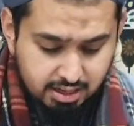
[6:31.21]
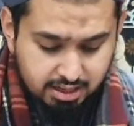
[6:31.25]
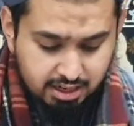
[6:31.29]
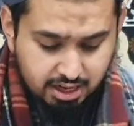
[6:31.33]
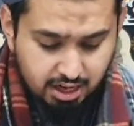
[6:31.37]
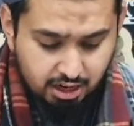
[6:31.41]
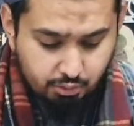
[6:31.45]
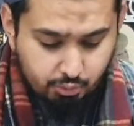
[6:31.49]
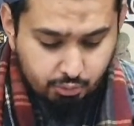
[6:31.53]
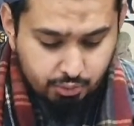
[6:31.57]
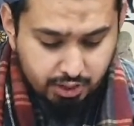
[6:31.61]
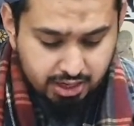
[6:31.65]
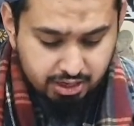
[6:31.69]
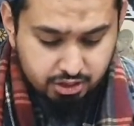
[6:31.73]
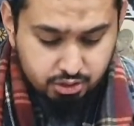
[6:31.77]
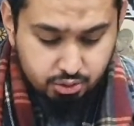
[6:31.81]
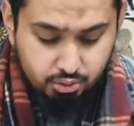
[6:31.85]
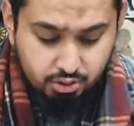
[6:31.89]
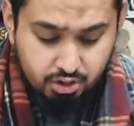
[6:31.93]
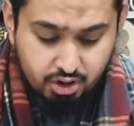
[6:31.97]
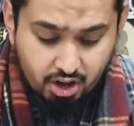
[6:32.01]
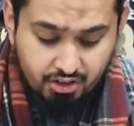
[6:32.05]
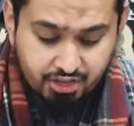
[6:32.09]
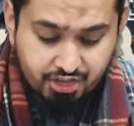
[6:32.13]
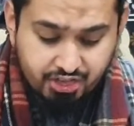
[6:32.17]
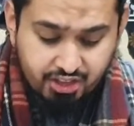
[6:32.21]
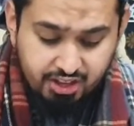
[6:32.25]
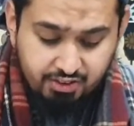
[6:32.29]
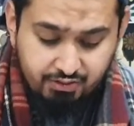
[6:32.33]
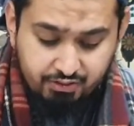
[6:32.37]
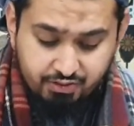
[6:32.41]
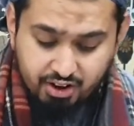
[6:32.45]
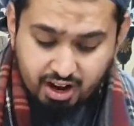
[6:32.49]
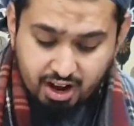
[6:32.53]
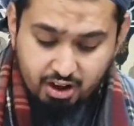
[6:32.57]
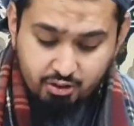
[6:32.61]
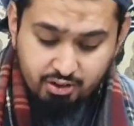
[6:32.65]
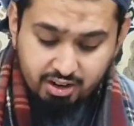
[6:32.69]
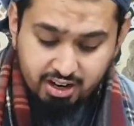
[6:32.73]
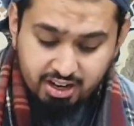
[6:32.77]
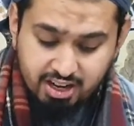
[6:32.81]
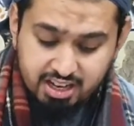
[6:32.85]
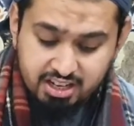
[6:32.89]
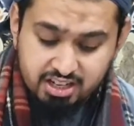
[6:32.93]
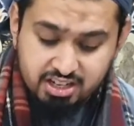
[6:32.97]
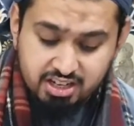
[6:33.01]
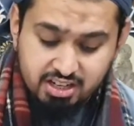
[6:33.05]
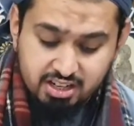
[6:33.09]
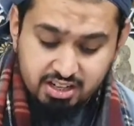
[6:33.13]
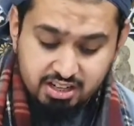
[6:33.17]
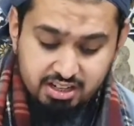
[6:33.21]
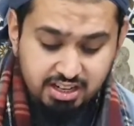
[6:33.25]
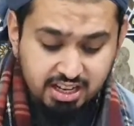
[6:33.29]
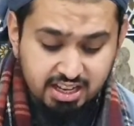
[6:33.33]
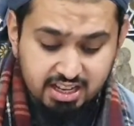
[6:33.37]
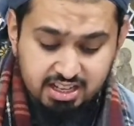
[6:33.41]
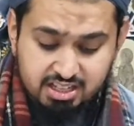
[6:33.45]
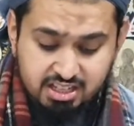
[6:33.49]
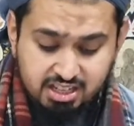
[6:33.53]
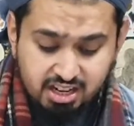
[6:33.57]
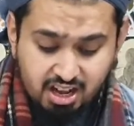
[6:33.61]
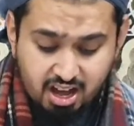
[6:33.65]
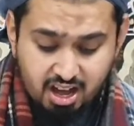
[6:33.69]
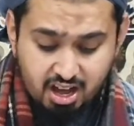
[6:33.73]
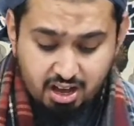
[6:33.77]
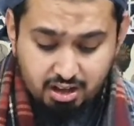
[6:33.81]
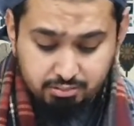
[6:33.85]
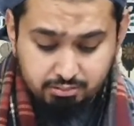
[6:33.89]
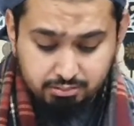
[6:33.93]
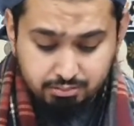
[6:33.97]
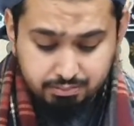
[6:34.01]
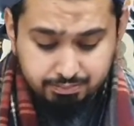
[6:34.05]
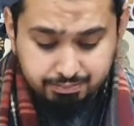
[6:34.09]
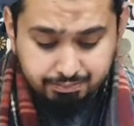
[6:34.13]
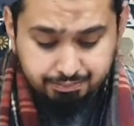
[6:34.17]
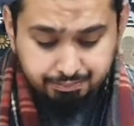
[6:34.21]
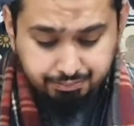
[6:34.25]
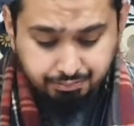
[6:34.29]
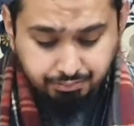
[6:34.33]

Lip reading: Can we do nothing for our religion, Islam?